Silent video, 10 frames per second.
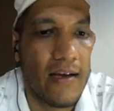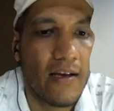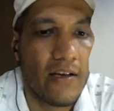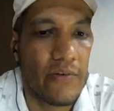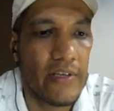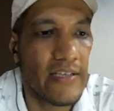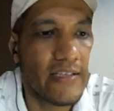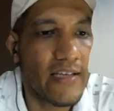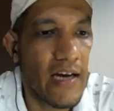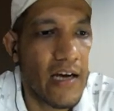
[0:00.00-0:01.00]
So this is
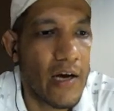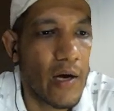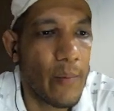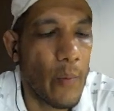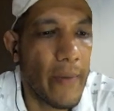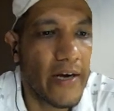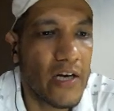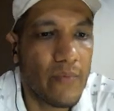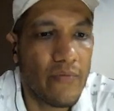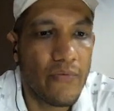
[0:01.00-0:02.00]
the
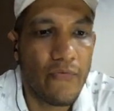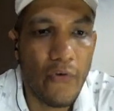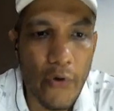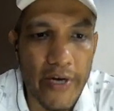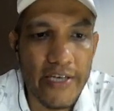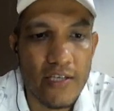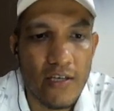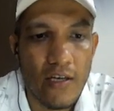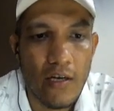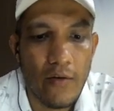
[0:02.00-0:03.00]
momentum of fluid
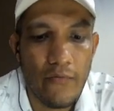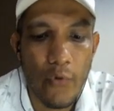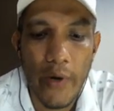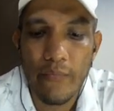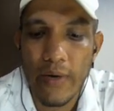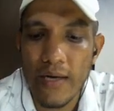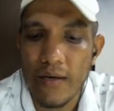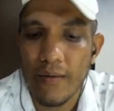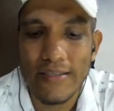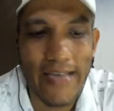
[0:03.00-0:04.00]
flowing per
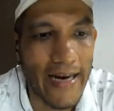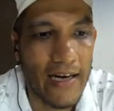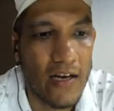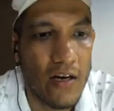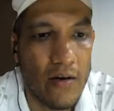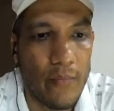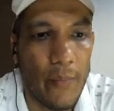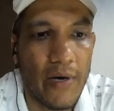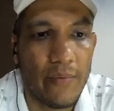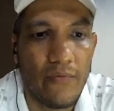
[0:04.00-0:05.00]
second,
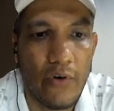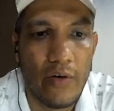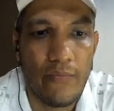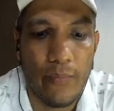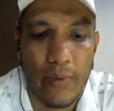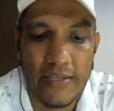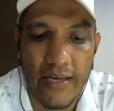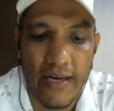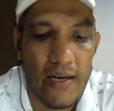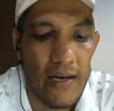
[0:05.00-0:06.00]
momentum of the fluid per
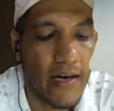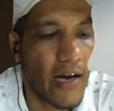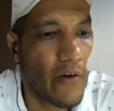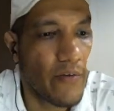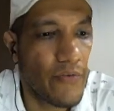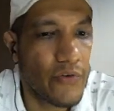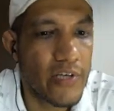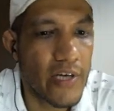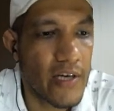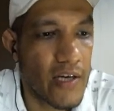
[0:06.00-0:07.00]
second. Now if you
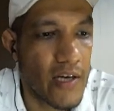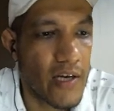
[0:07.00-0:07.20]
see,